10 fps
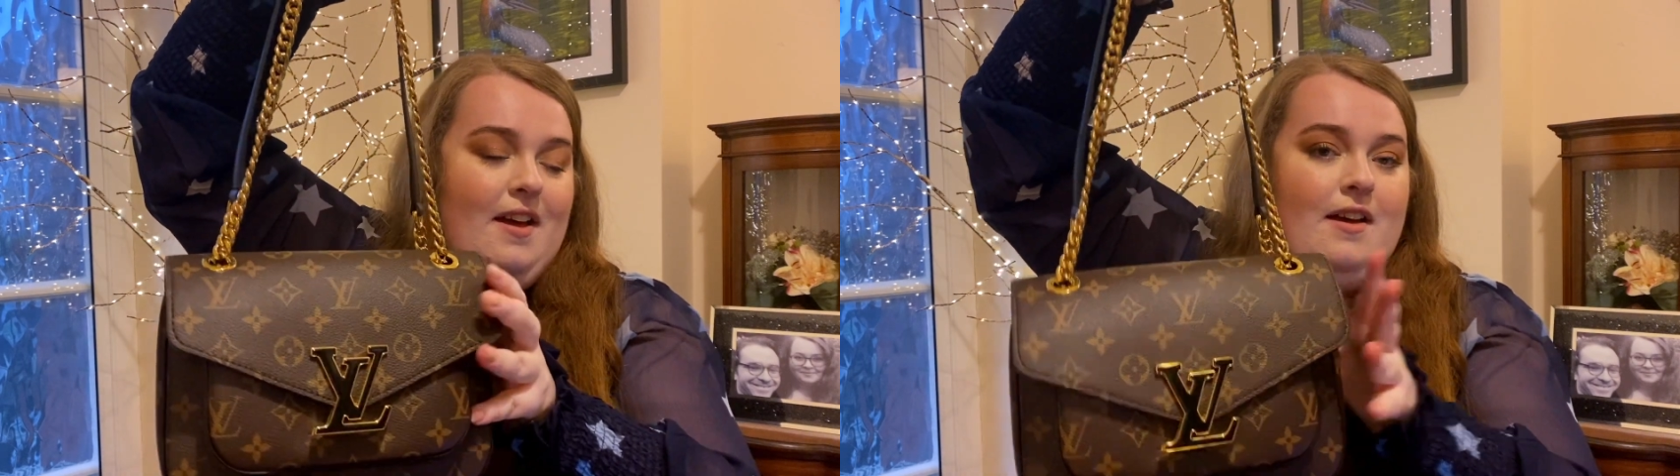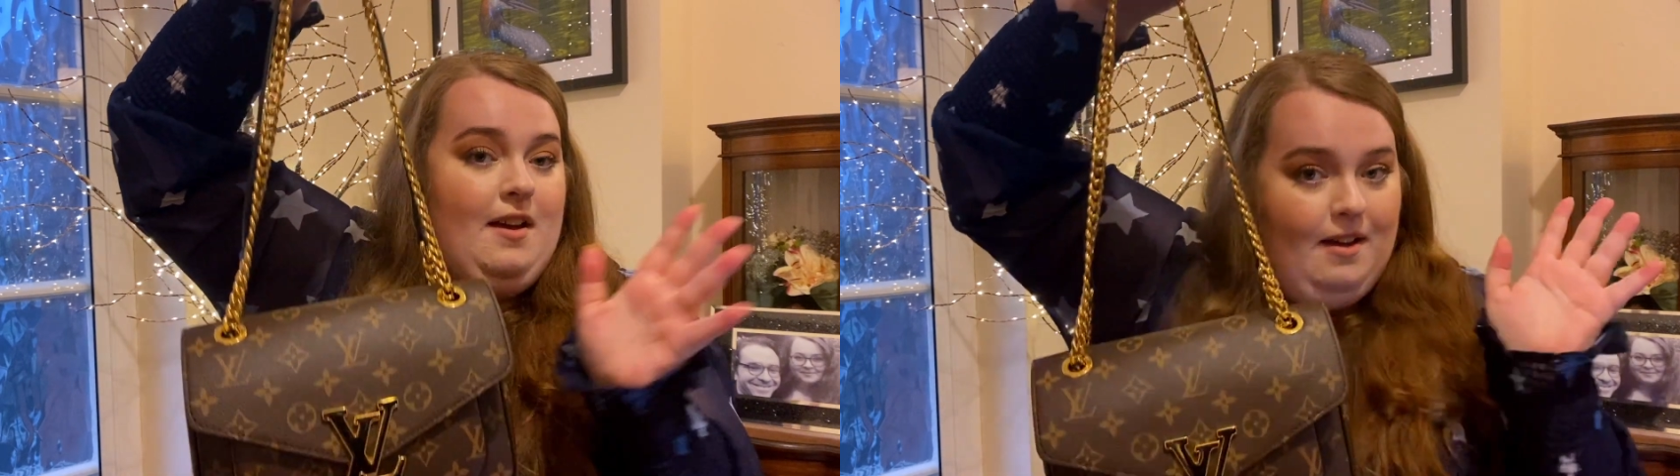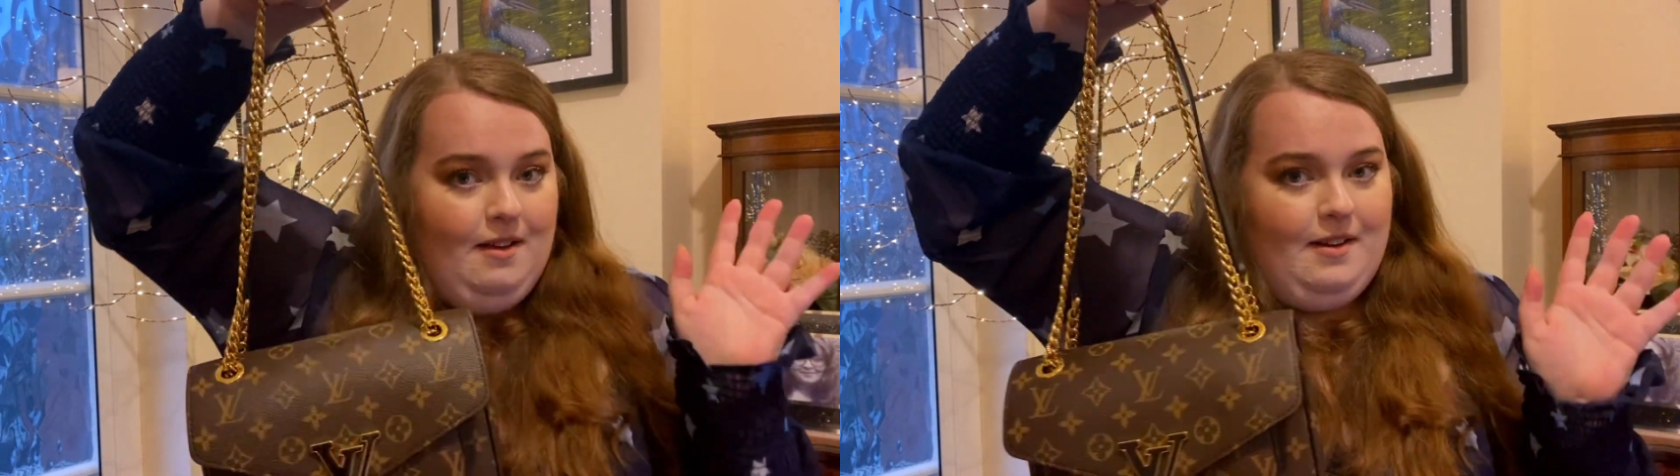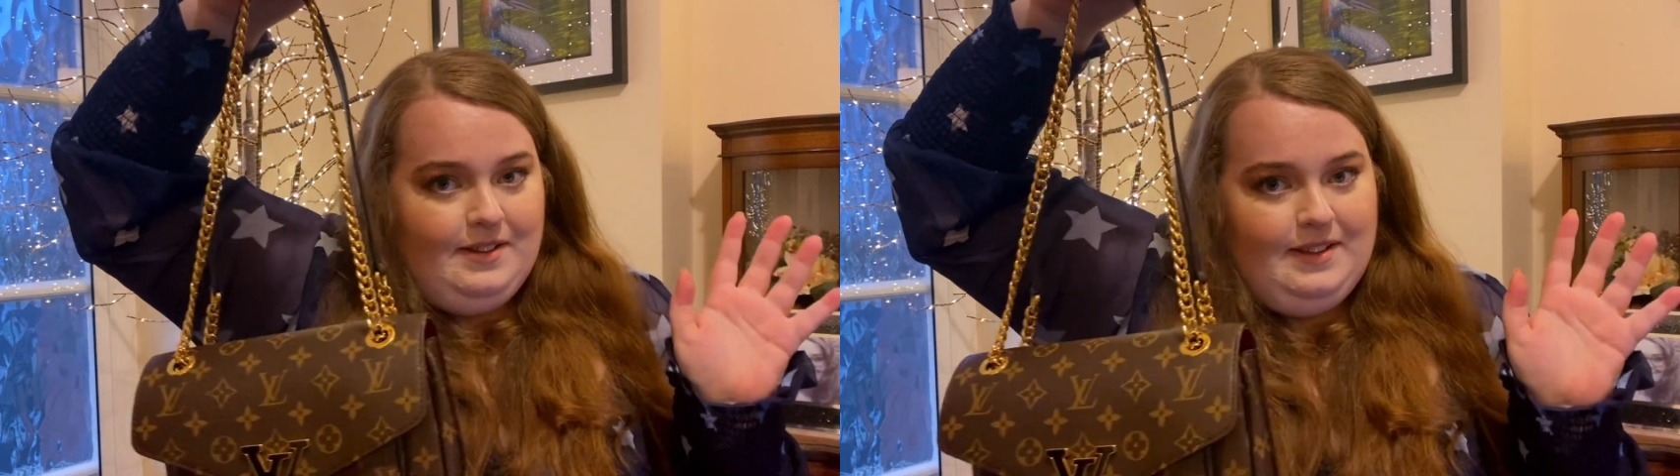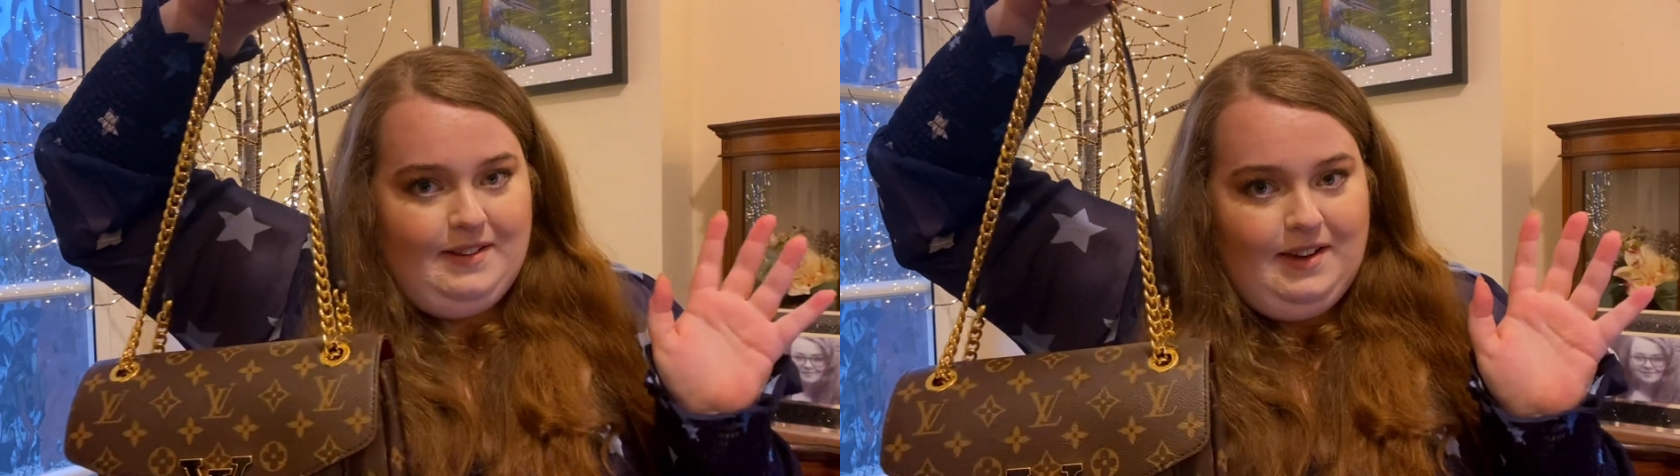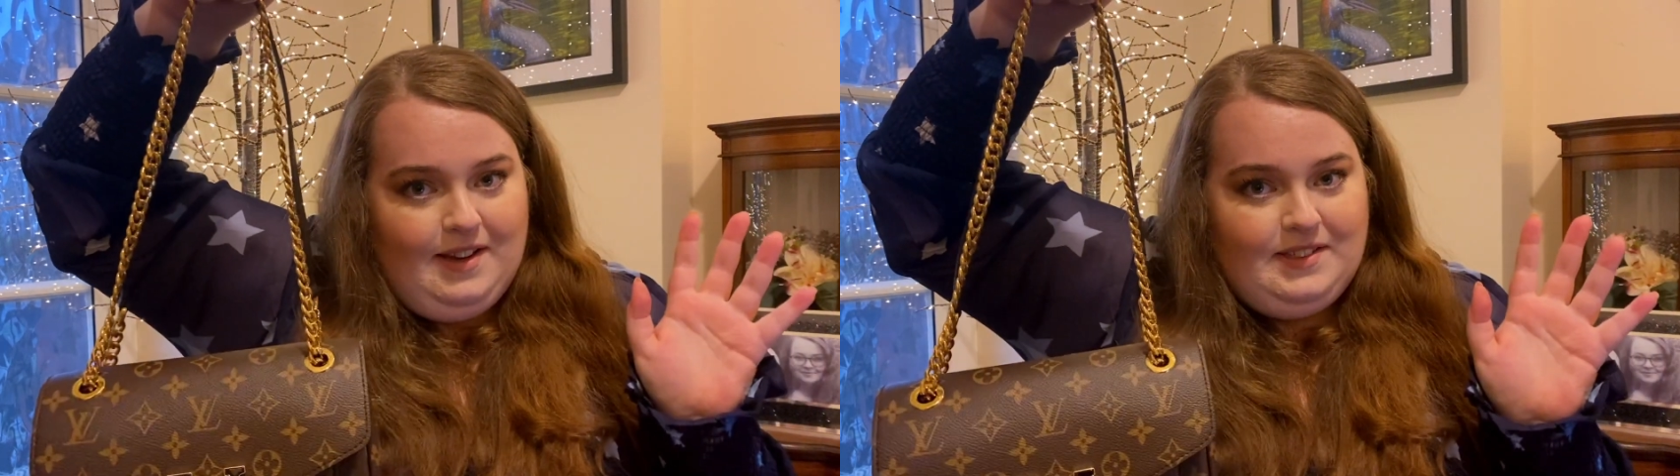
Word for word: because uh, because